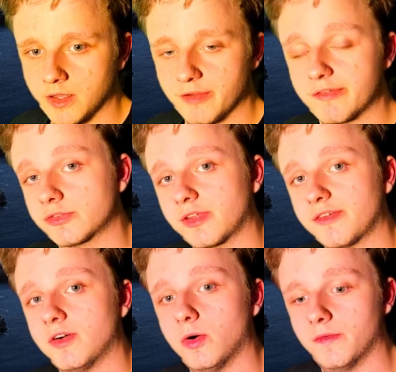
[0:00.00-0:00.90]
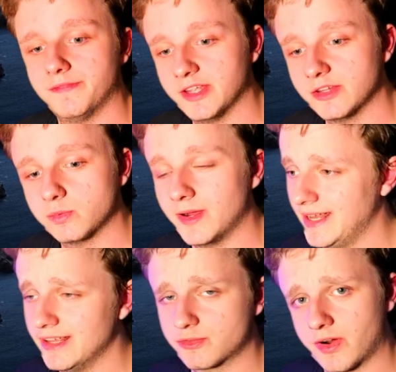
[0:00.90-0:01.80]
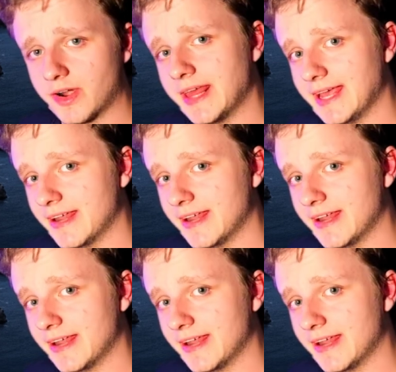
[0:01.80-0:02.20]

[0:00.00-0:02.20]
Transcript: First of all, this one is running in a